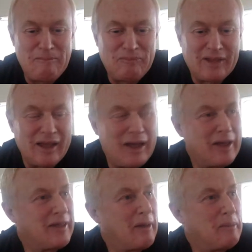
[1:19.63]

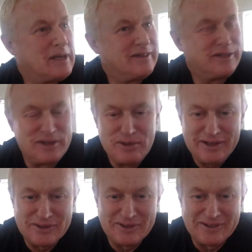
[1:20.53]
that'll be
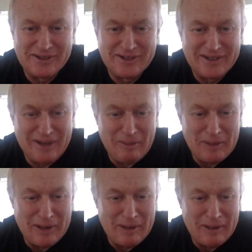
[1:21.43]
2 years.
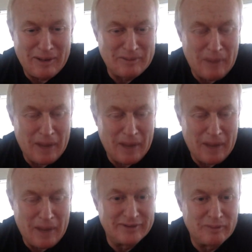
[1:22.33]
Coming up,
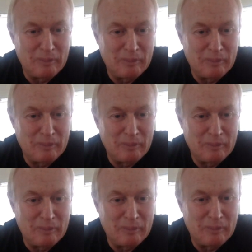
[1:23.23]
it's amazing.
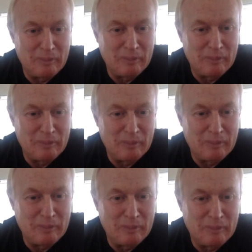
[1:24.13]
But essentially,
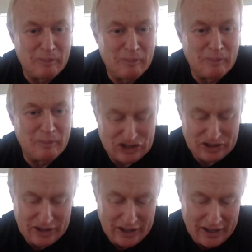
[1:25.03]
we started
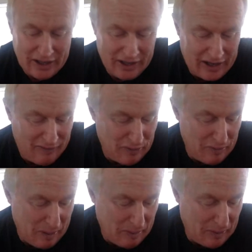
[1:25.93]
this,
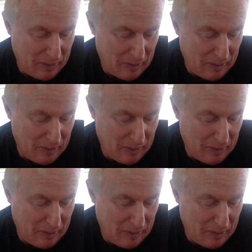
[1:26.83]
if you remember,
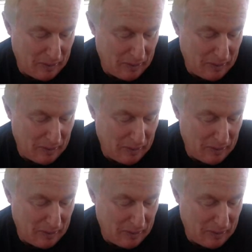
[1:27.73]
from Dance
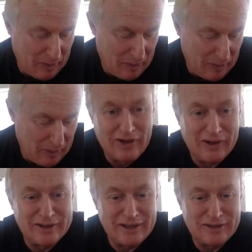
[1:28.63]
Macabre when
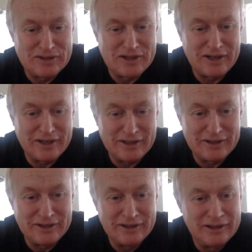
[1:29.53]
the lockdown
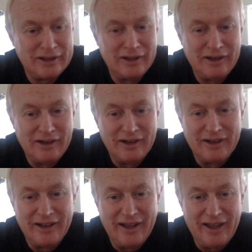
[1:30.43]
started
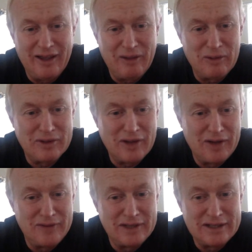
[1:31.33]
with
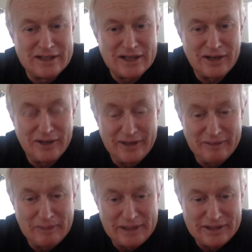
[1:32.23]
COVID. So
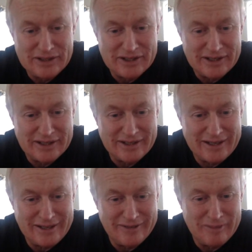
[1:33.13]
it means
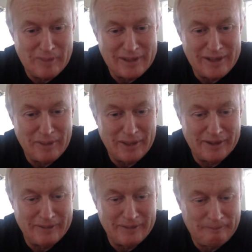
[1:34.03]
that kind of the
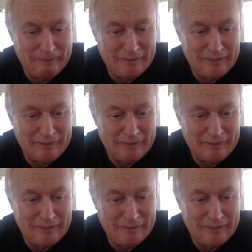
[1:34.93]
pandemic